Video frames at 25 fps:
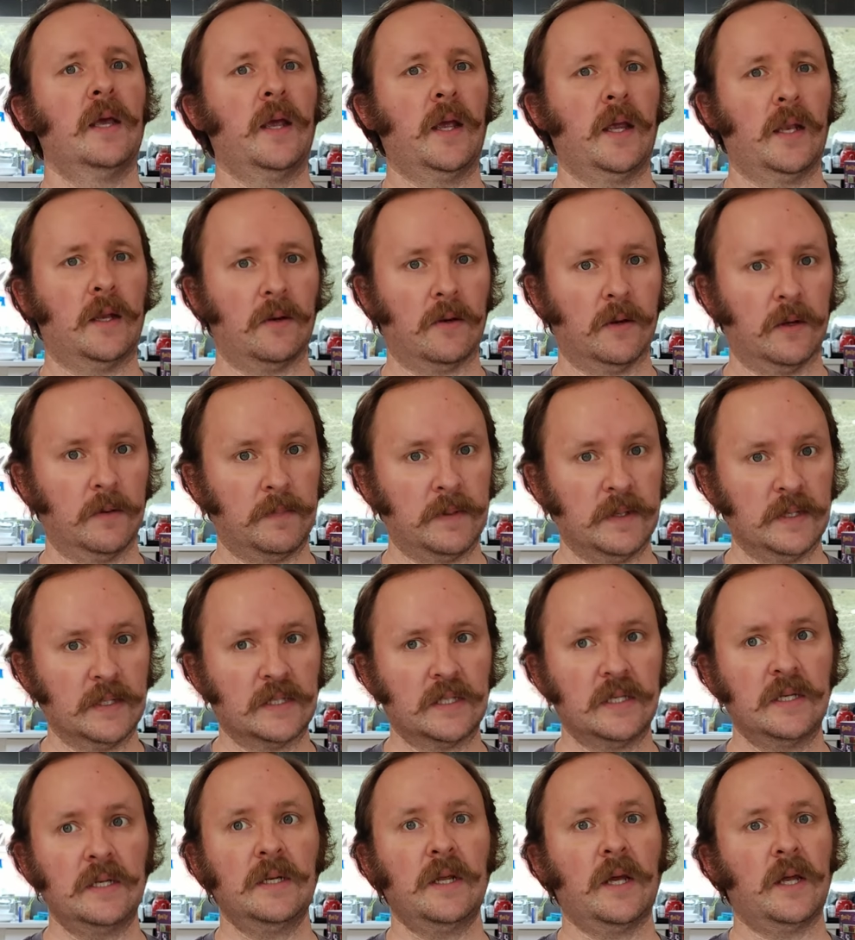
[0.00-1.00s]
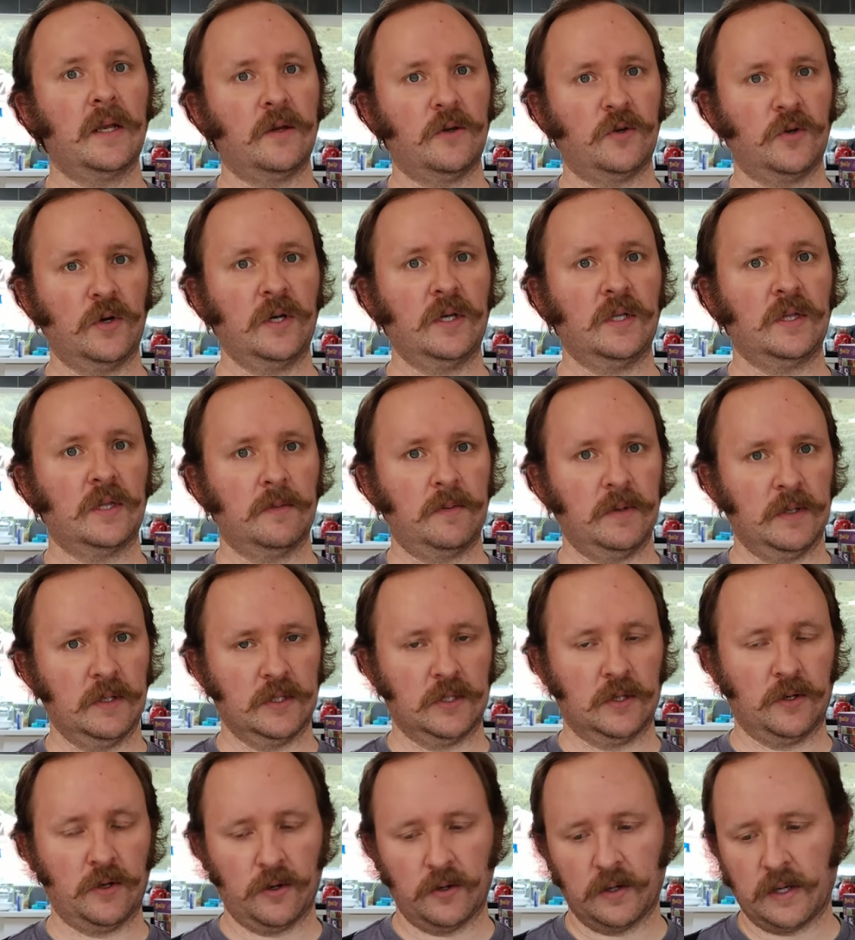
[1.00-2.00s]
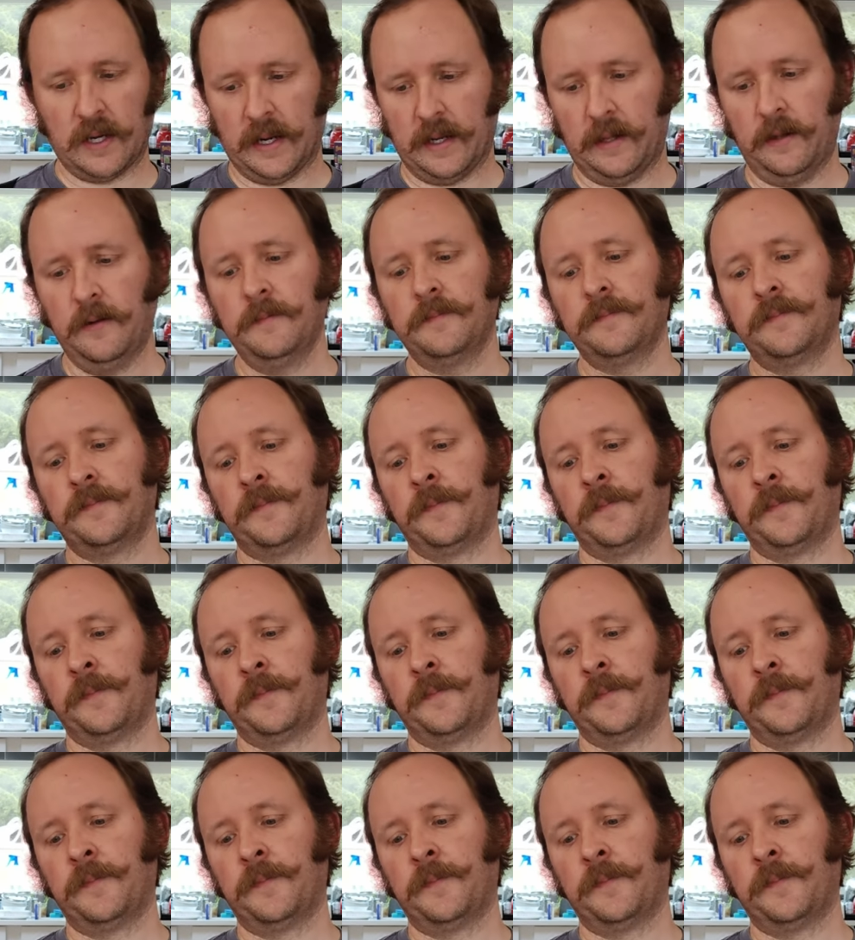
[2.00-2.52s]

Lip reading: and you go to Pilsen, and you drink the Pilsner Urquell.